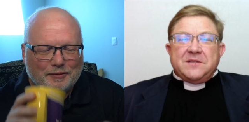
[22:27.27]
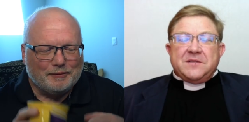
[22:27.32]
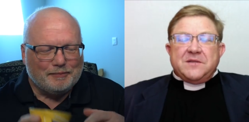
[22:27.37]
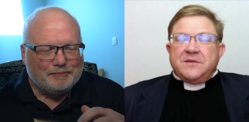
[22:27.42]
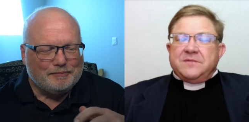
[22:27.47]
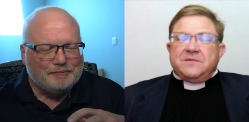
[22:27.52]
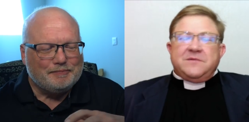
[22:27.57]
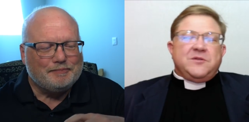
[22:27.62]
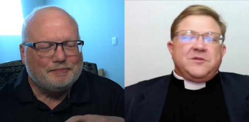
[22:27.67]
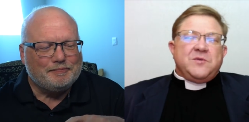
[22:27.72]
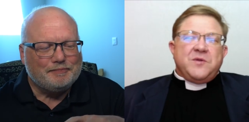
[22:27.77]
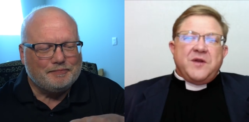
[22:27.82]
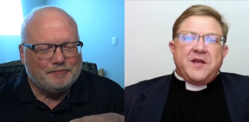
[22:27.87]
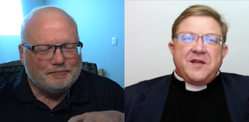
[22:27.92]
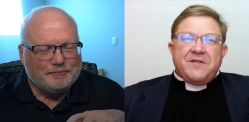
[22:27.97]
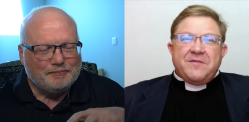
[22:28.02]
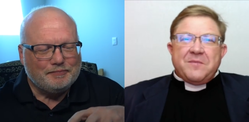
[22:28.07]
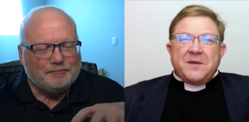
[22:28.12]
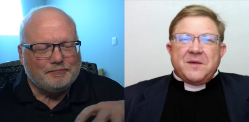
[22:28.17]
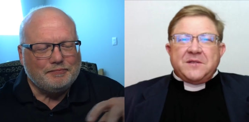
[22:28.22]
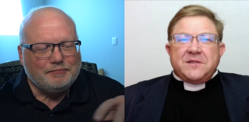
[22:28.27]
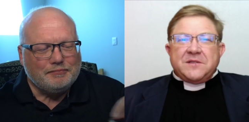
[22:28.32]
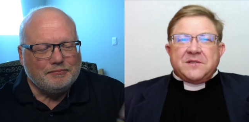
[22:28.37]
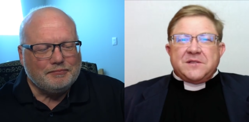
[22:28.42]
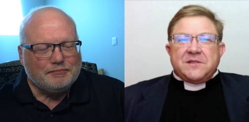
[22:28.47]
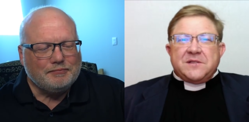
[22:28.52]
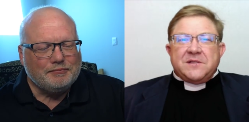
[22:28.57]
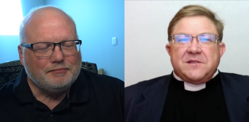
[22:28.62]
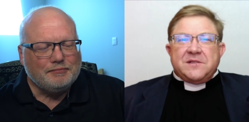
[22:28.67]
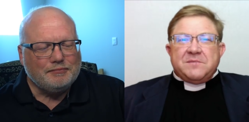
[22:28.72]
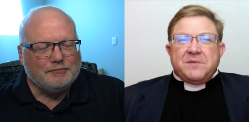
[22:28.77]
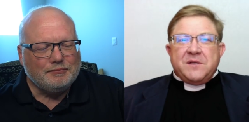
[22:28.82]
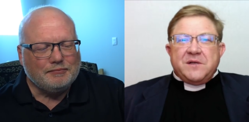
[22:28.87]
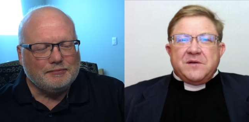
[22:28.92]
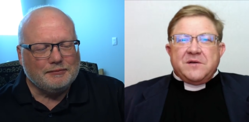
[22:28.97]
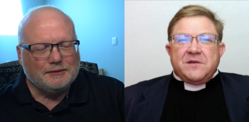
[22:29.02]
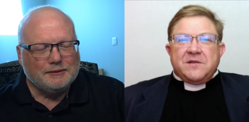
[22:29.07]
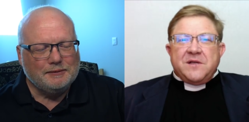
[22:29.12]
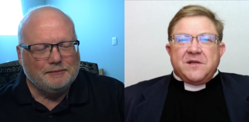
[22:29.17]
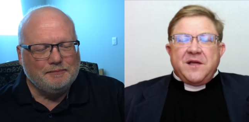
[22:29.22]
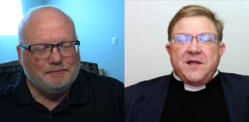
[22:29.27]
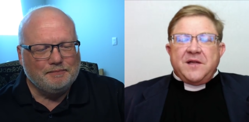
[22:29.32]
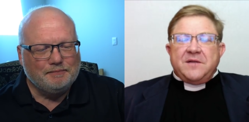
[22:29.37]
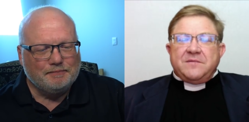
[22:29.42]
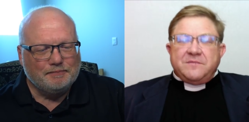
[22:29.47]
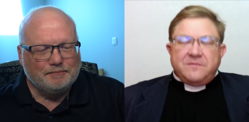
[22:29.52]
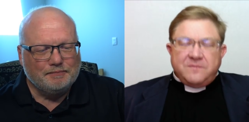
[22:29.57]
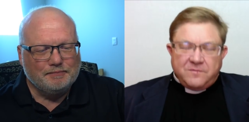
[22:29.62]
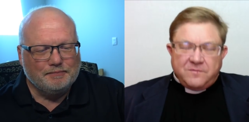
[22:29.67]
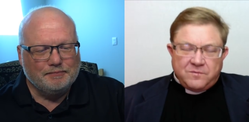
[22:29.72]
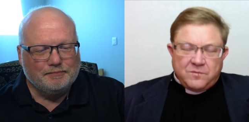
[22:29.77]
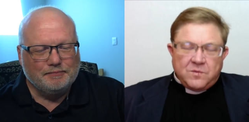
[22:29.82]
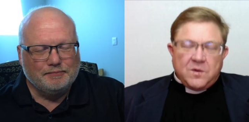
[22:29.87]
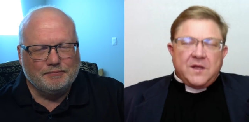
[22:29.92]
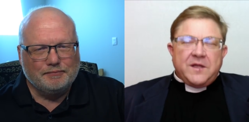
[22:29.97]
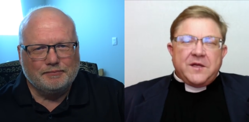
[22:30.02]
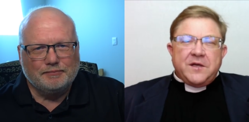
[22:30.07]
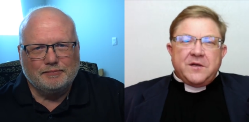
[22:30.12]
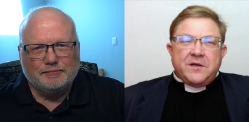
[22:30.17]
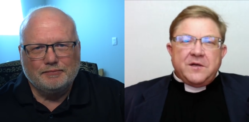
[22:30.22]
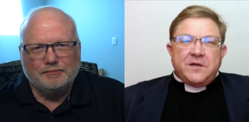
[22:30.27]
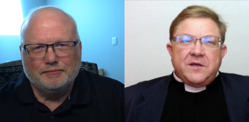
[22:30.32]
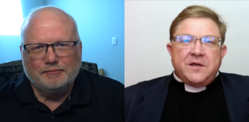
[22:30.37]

Speaker 1: or two and a half months because and well and good.